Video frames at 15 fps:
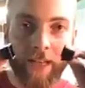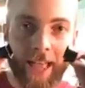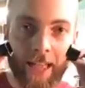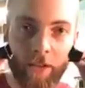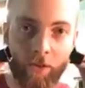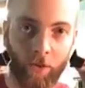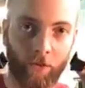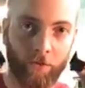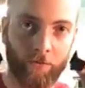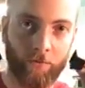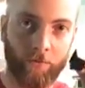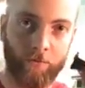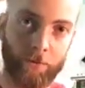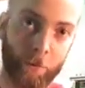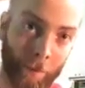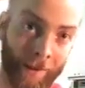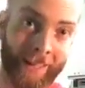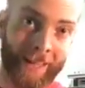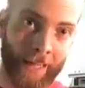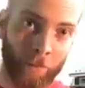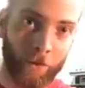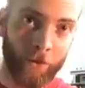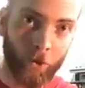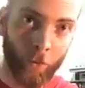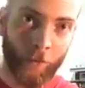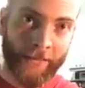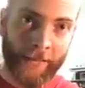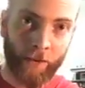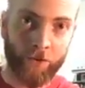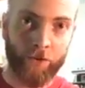angle depending on what your
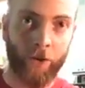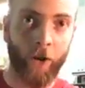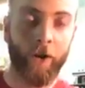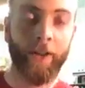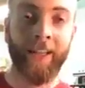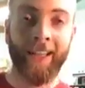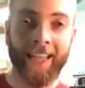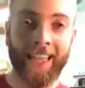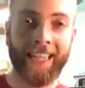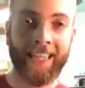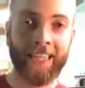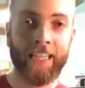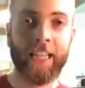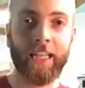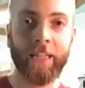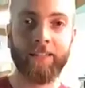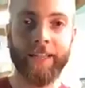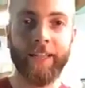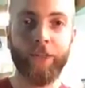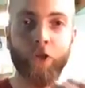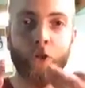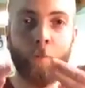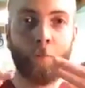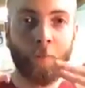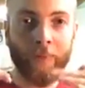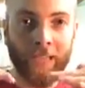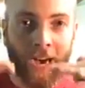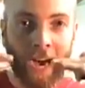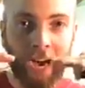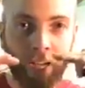ring angles are. It can take you
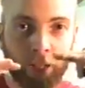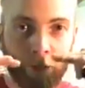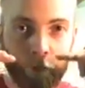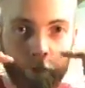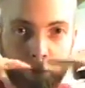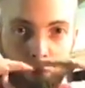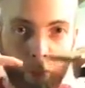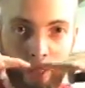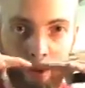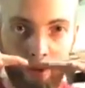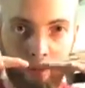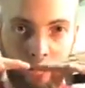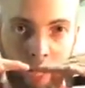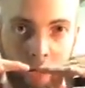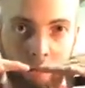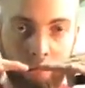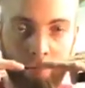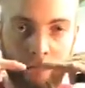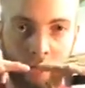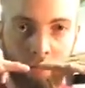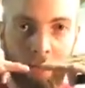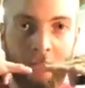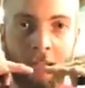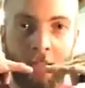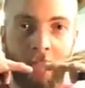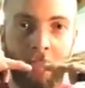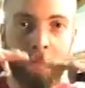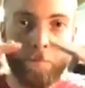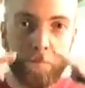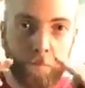beyond parallel,
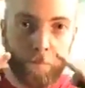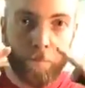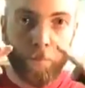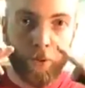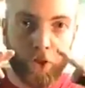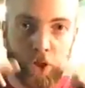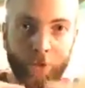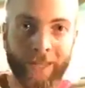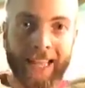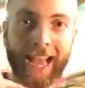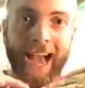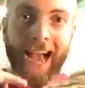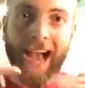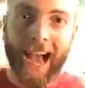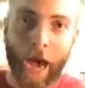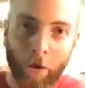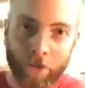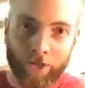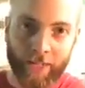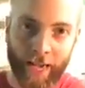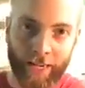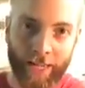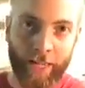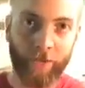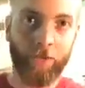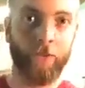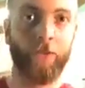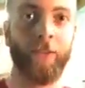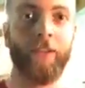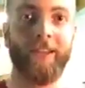and put you at outside angle,
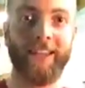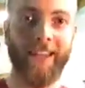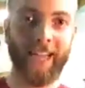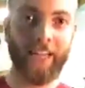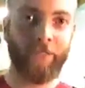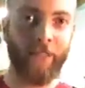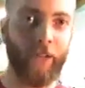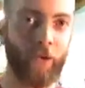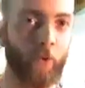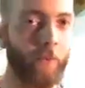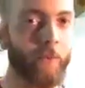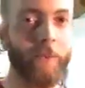negative angle.